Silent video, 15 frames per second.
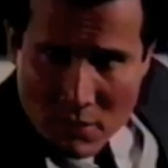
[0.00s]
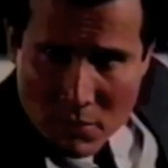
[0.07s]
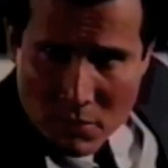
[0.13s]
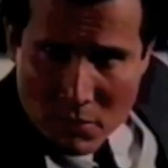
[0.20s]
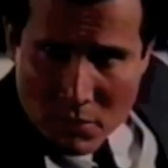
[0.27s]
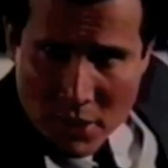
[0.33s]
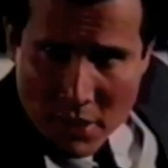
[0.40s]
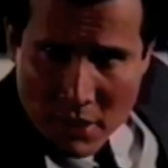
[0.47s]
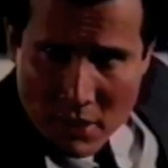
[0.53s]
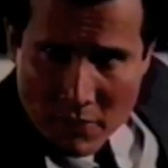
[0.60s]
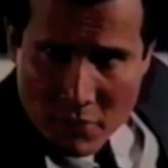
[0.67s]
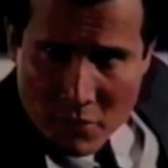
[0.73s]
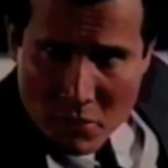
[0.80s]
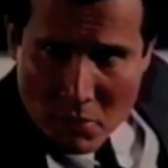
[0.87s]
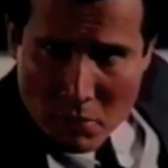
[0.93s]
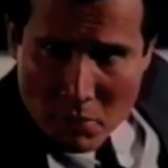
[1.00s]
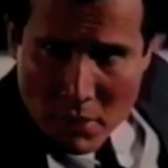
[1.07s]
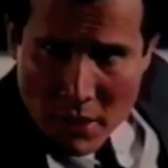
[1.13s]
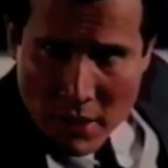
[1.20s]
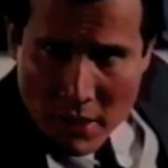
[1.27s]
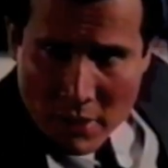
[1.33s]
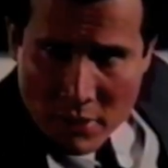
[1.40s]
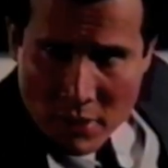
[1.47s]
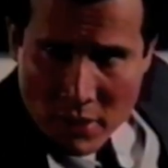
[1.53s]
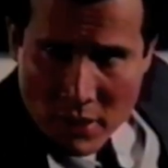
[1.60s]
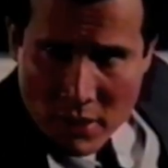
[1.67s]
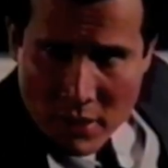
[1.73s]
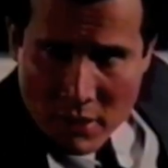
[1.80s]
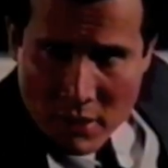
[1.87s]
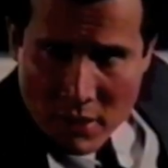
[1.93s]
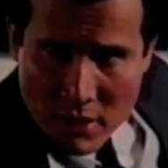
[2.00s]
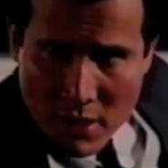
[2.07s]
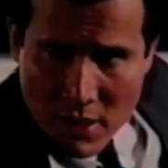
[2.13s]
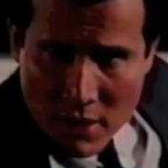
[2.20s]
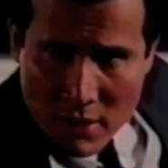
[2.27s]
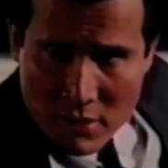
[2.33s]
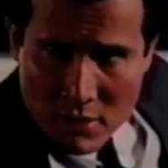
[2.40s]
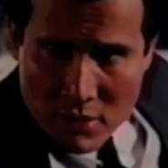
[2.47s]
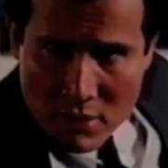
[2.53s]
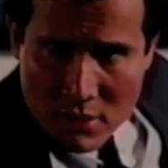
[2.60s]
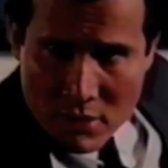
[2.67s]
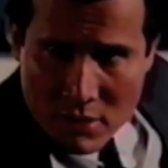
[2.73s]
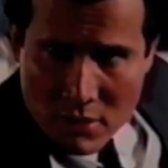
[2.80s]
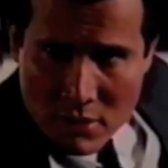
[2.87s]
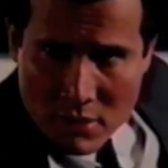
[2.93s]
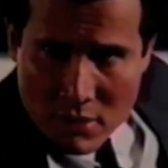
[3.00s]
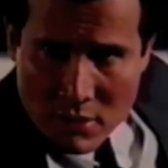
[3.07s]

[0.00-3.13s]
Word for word: to go along. He had promised his son he would take him to